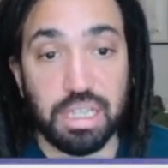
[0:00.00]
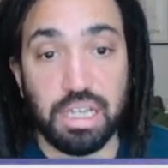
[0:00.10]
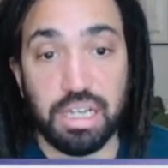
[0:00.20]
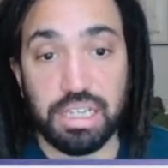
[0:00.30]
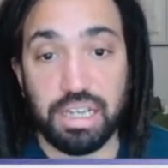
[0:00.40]

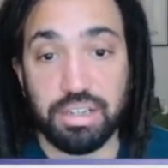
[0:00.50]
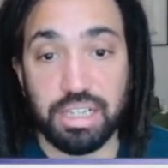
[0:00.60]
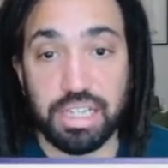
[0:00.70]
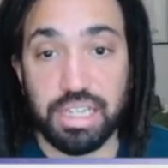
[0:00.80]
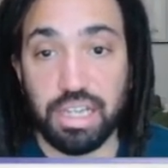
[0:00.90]
uh,
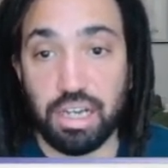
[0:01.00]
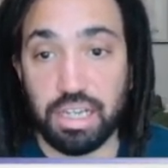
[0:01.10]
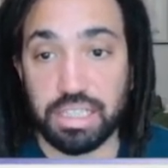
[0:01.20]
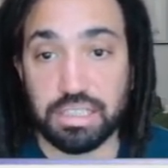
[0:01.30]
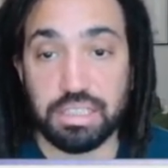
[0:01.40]
calculate the
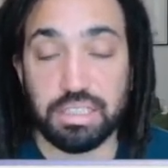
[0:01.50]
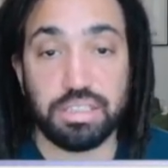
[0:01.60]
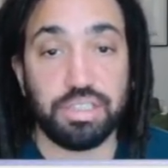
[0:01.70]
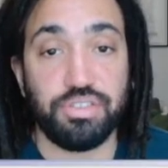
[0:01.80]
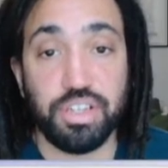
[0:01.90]
height.
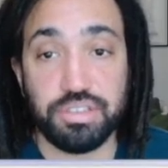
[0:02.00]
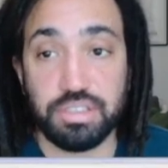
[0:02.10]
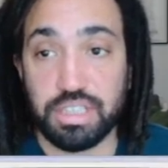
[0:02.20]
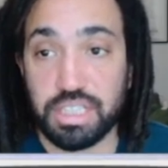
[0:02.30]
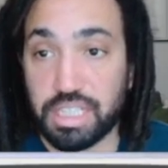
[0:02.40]
So the first thing
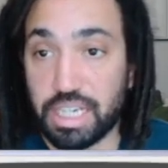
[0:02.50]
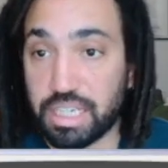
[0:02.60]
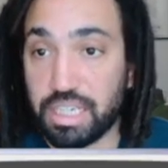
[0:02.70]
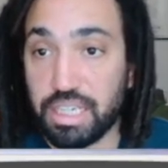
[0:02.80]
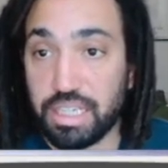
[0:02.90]
I'm going to
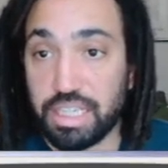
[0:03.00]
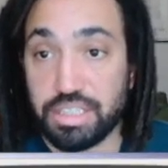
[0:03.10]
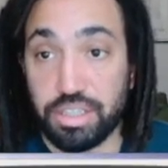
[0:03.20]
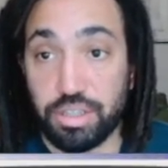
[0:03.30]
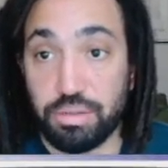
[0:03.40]
check is
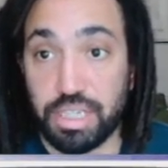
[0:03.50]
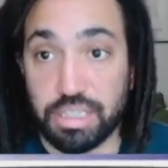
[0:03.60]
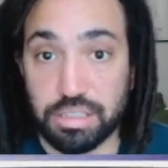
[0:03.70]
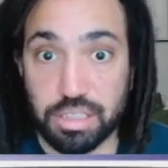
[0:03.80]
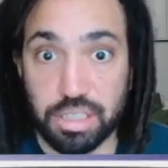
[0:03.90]
the
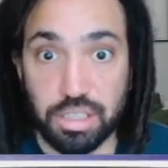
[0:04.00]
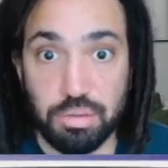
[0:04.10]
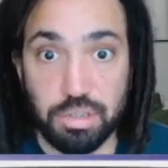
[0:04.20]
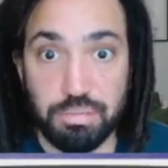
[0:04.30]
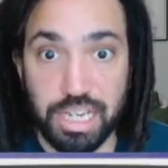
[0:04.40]
units, because I
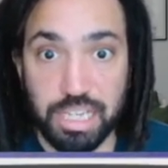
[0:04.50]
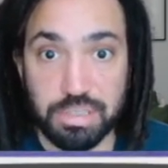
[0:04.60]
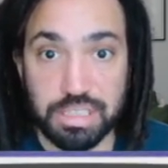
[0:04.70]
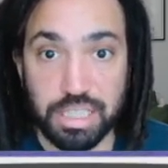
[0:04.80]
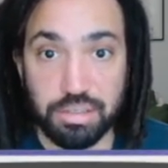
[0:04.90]
don't want to make a
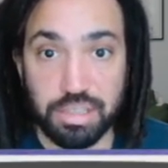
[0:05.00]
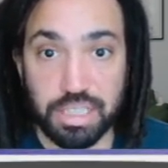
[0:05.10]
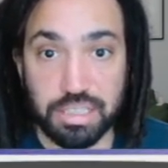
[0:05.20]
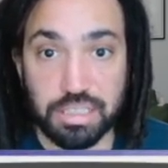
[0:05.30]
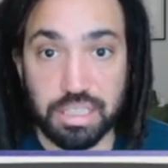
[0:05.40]
mistake on
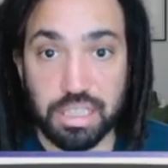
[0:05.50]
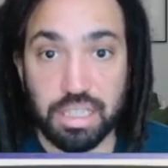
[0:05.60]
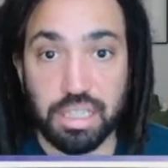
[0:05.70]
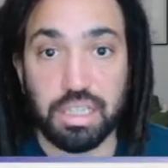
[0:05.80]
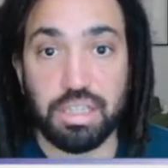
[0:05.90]
this.
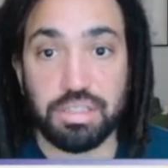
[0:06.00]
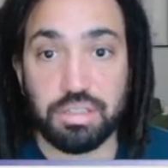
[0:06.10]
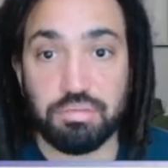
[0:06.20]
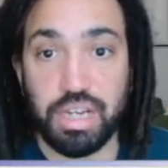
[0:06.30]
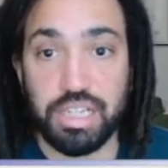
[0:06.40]
So
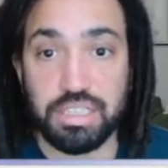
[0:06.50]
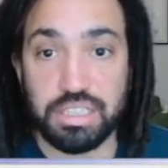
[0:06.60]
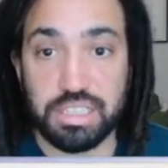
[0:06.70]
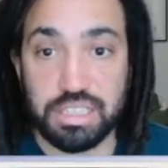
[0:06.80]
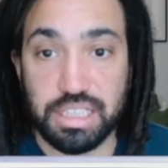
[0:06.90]
the radius
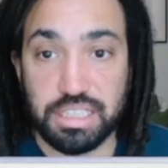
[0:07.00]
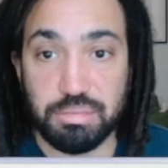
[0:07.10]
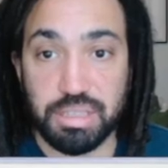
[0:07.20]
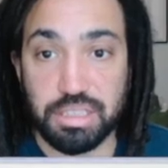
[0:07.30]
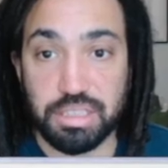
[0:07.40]
is in
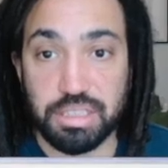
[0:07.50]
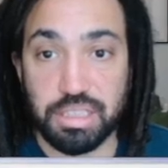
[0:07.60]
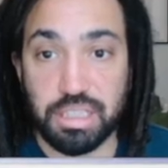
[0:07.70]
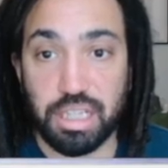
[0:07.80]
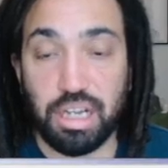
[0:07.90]
centimetres,
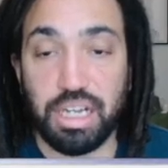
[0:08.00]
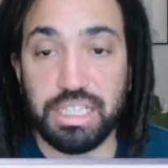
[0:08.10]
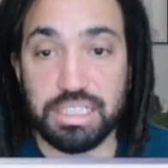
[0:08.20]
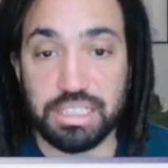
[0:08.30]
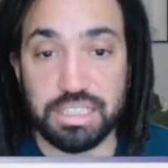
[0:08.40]
the
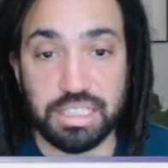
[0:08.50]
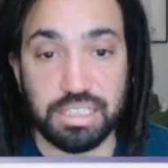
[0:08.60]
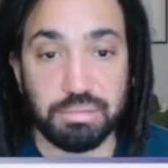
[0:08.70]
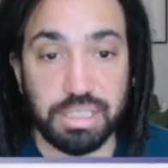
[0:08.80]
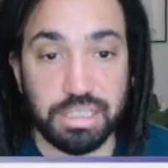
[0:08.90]
height is in
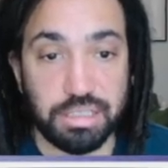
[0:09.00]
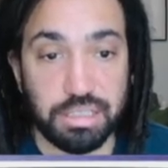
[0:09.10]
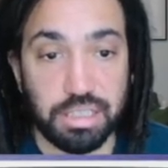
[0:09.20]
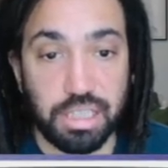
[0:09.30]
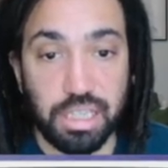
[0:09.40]
centimetres,